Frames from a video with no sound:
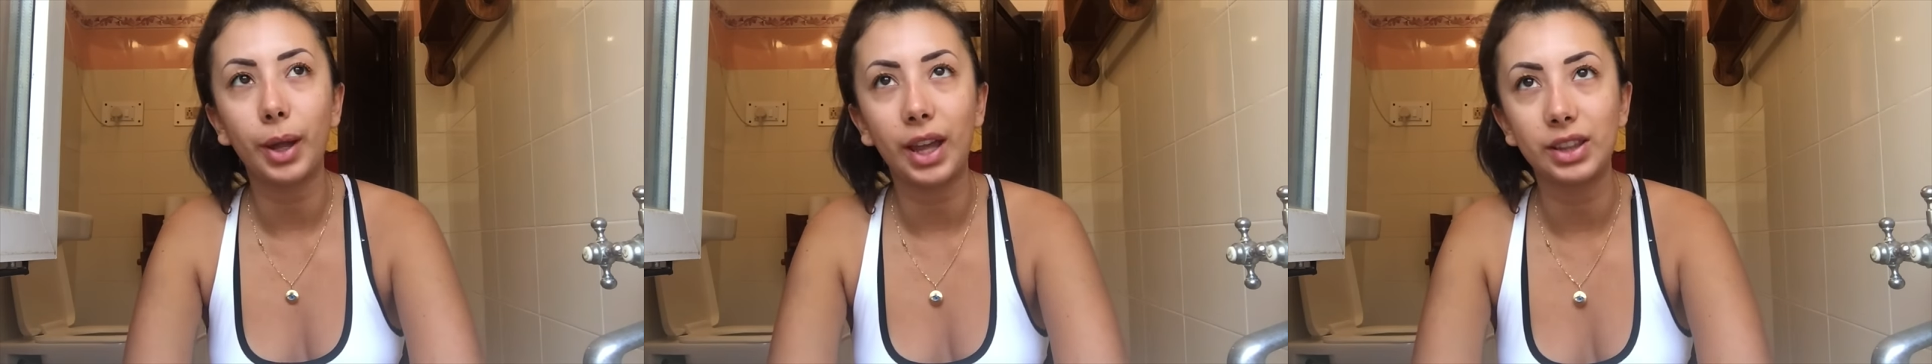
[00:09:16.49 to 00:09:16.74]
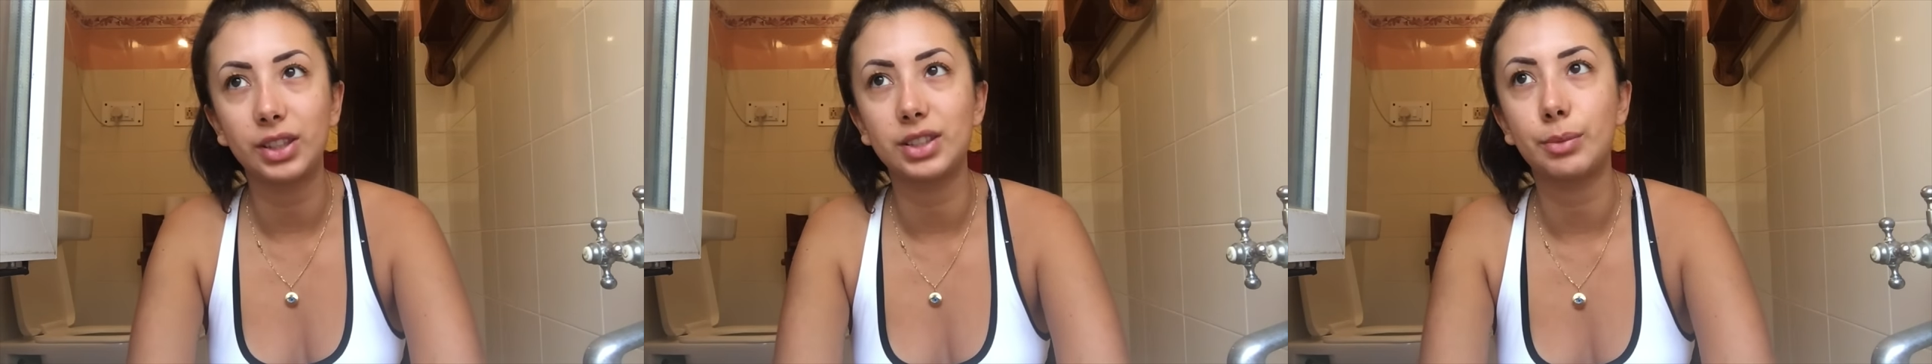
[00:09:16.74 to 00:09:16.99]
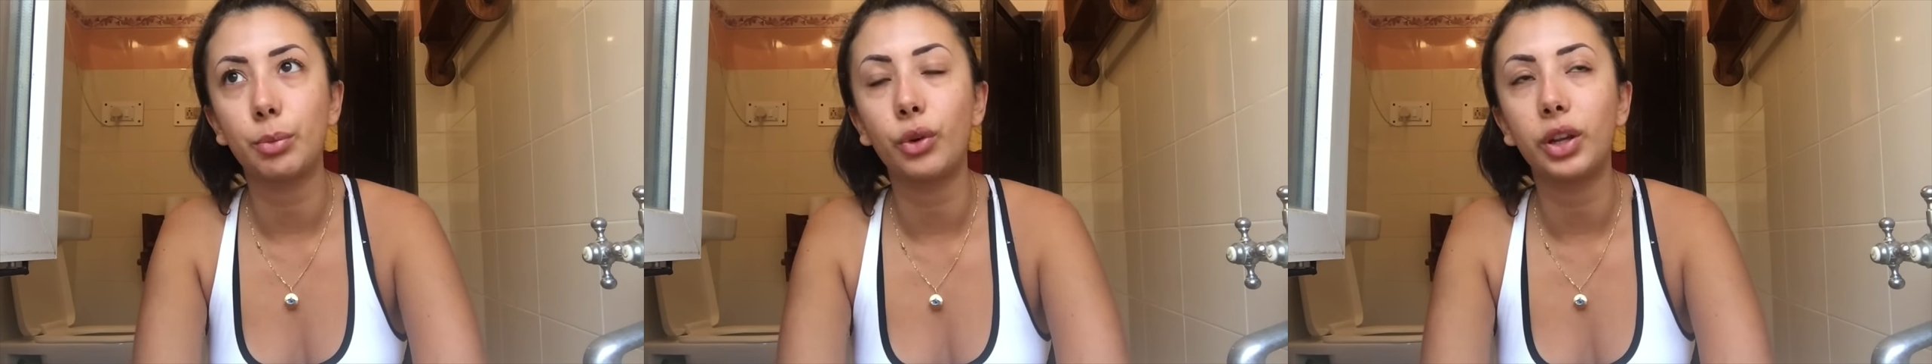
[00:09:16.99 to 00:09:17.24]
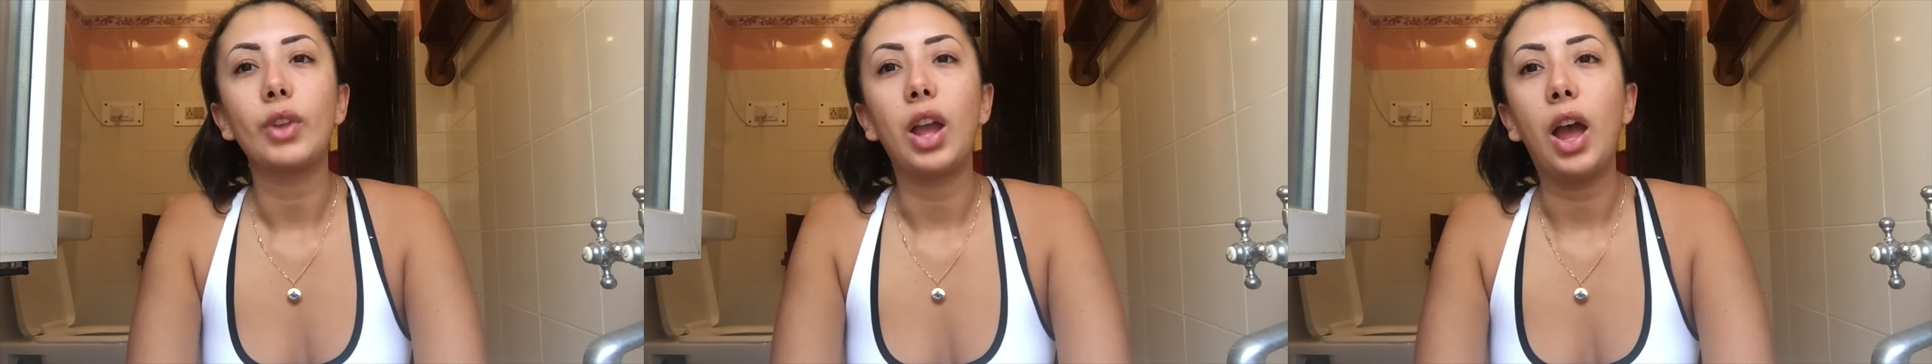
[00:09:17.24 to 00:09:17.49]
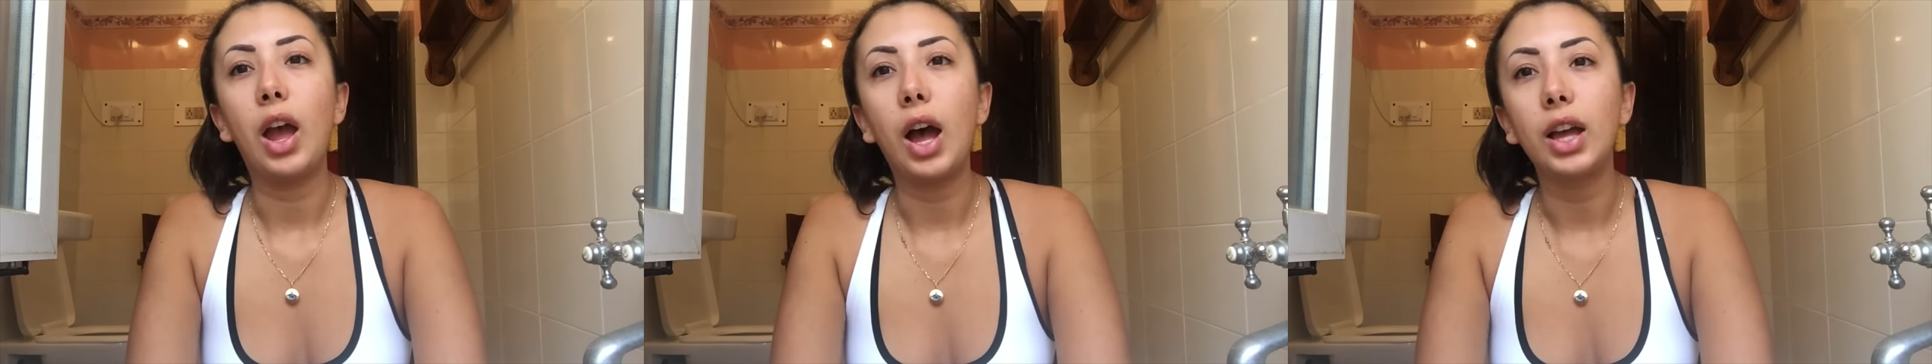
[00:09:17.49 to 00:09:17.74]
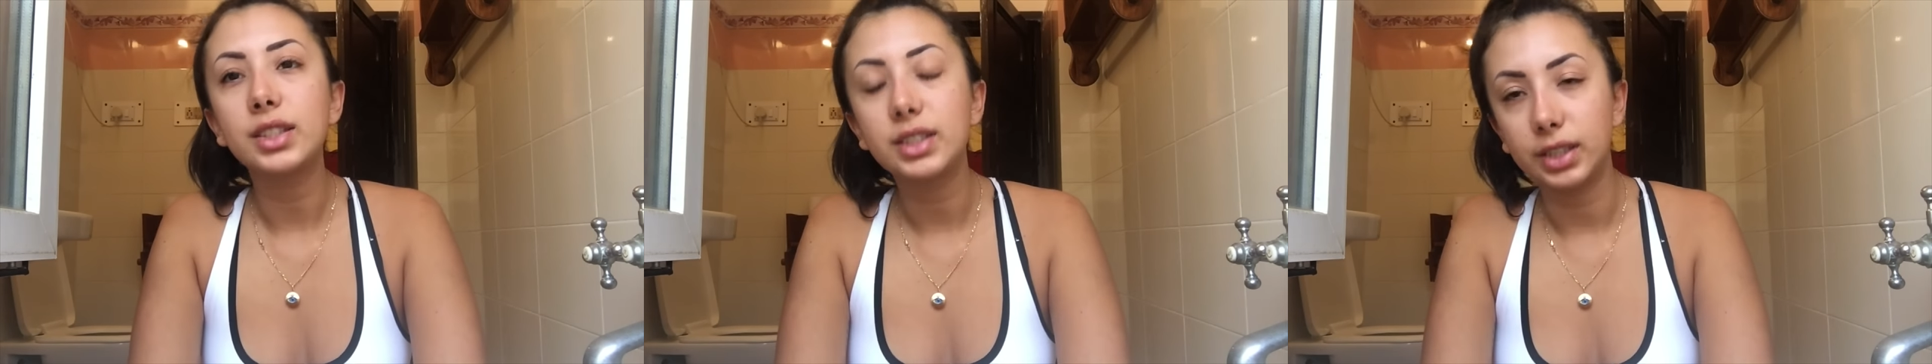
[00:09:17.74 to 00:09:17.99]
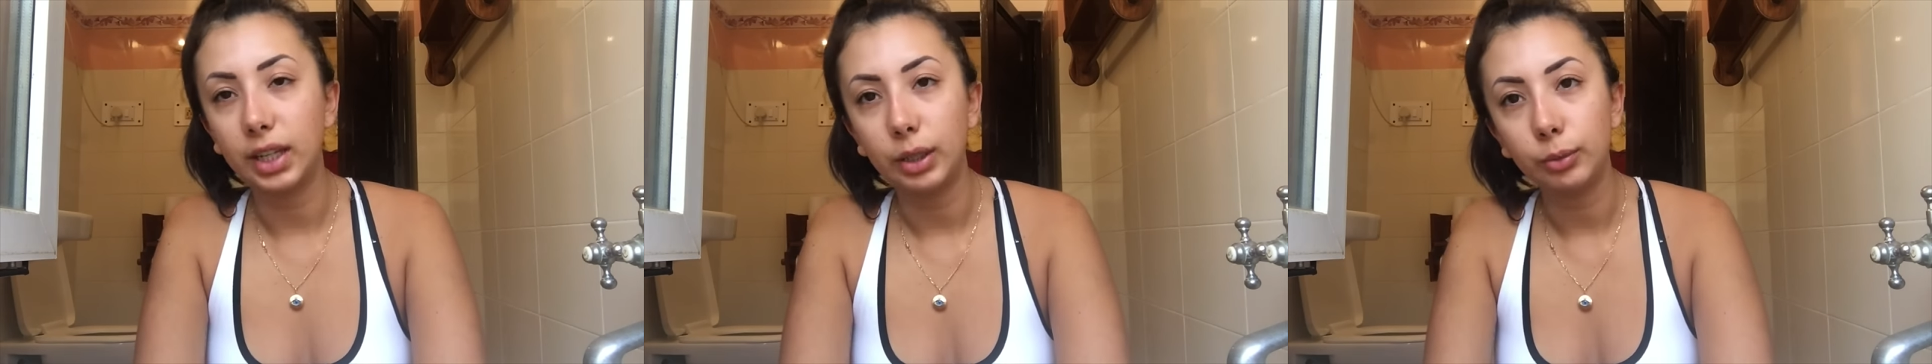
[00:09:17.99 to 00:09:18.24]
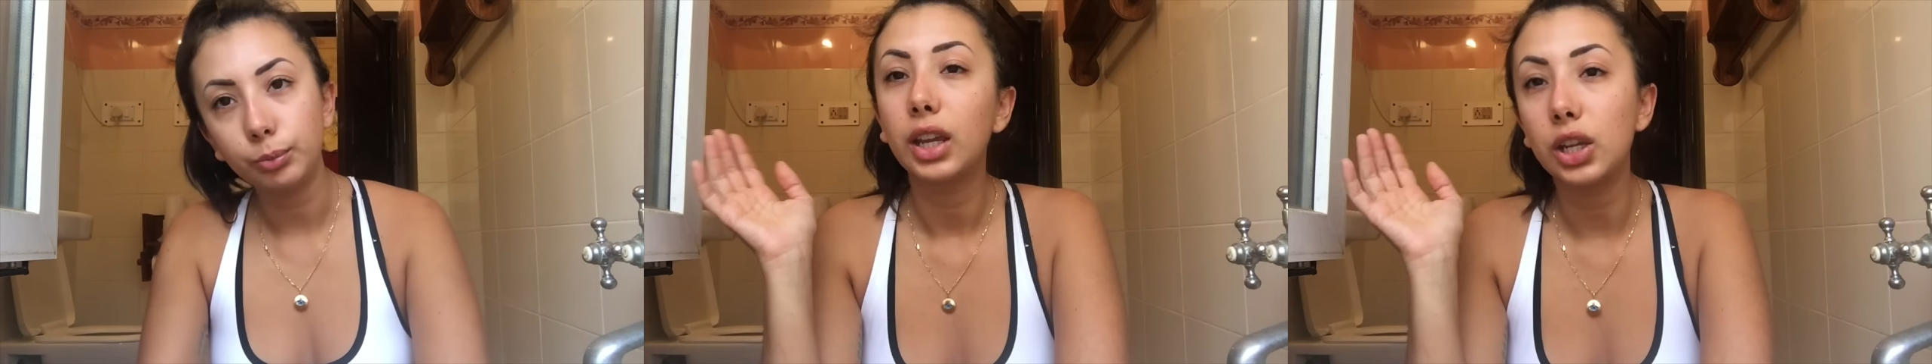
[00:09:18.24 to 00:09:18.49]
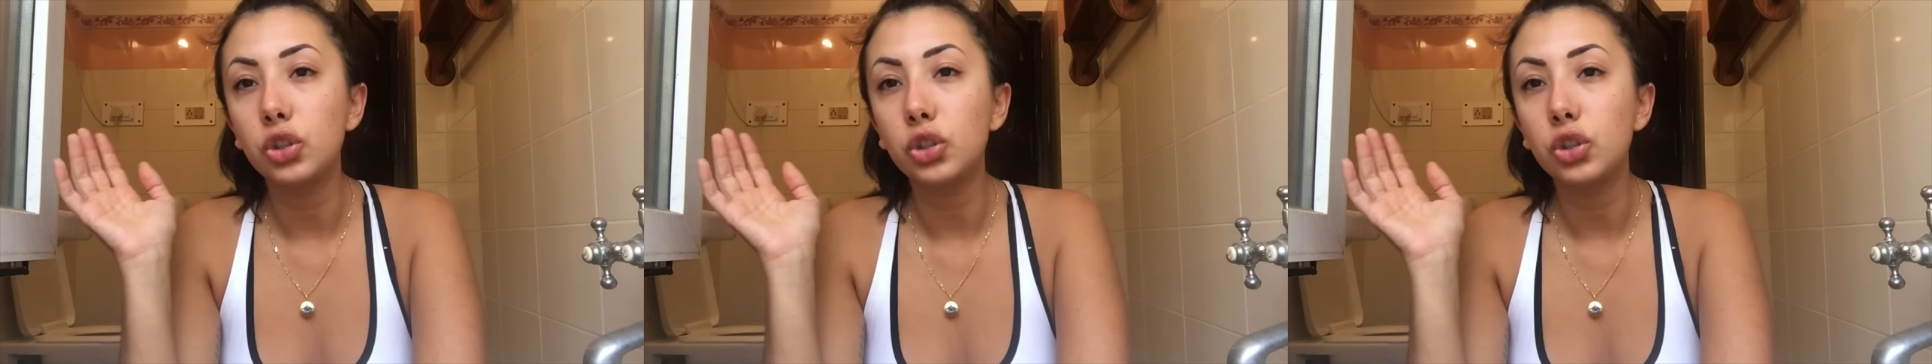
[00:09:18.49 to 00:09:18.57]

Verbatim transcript: at this point I asked him